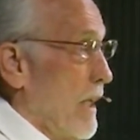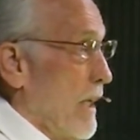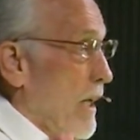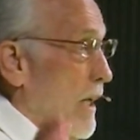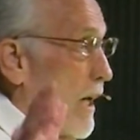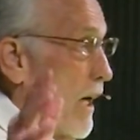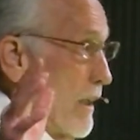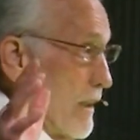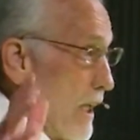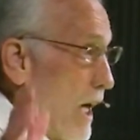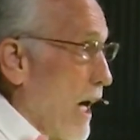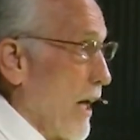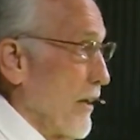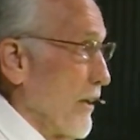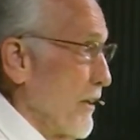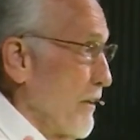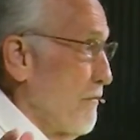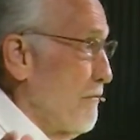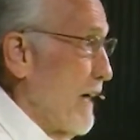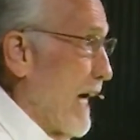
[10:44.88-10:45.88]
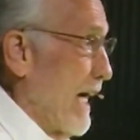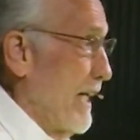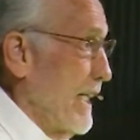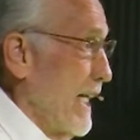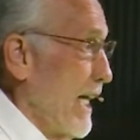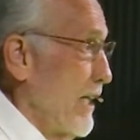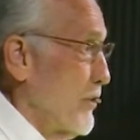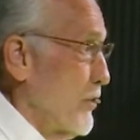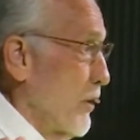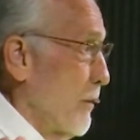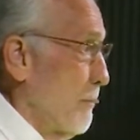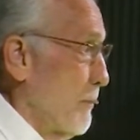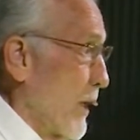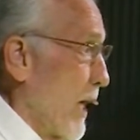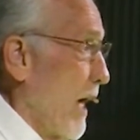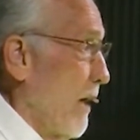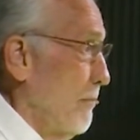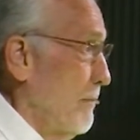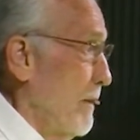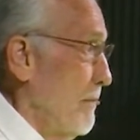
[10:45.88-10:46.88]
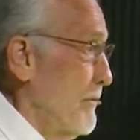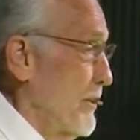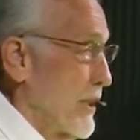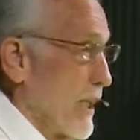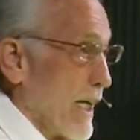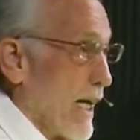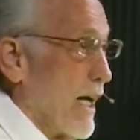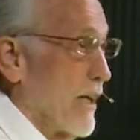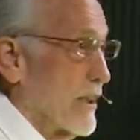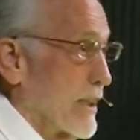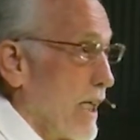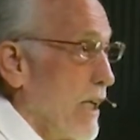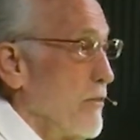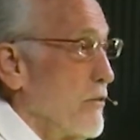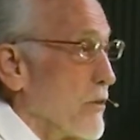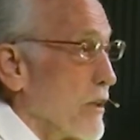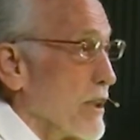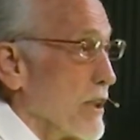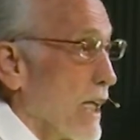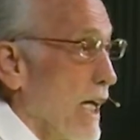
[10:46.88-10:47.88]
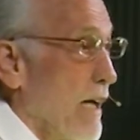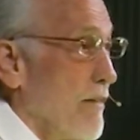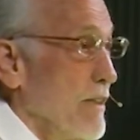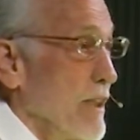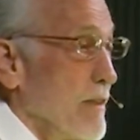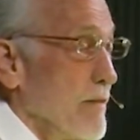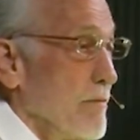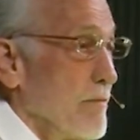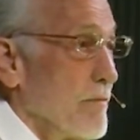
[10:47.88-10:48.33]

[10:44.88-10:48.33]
a lot of the financial problems that our country's having.